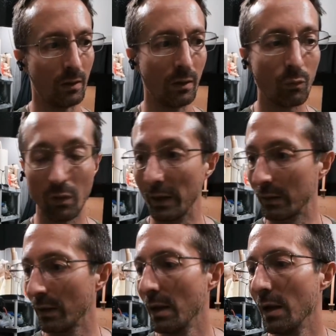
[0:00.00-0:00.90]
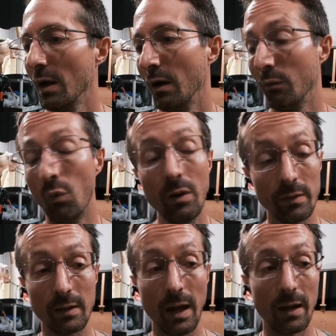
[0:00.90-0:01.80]
We're like, one of the
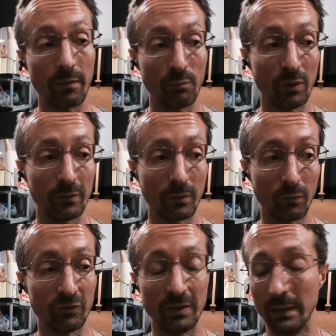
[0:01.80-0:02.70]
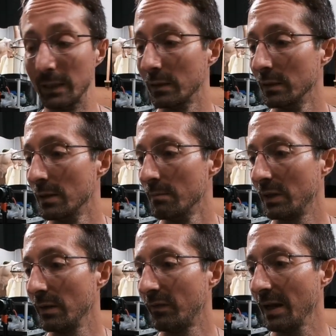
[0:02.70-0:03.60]
guys I'm pretty sure was cheating,
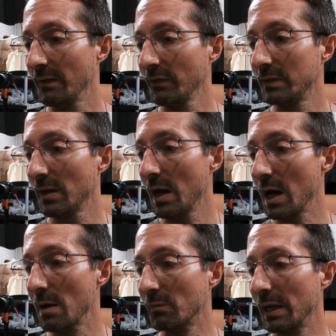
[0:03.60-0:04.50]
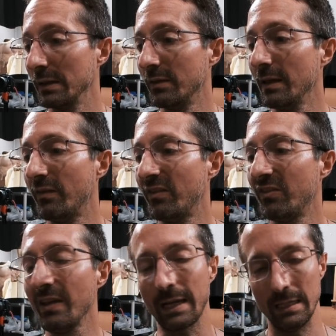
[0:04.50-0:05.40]
because every time, like the
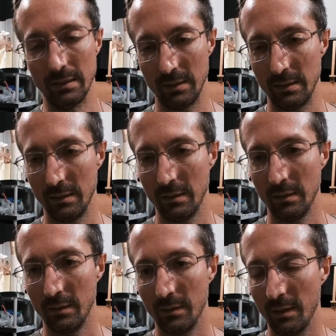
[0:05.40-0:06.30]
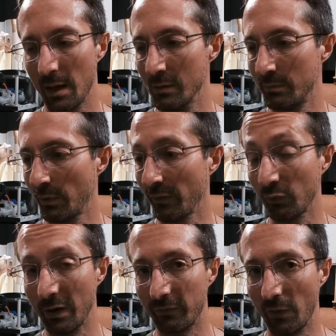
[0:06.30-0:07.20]
second I would press
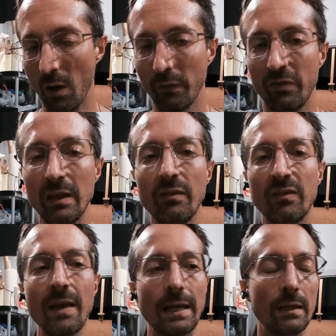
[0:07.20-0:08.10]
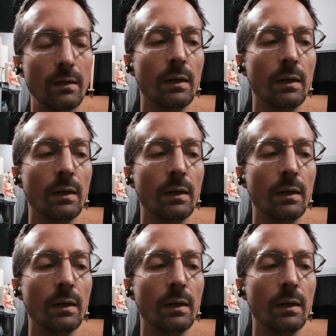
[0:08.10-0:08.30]
Ray of Frost, the second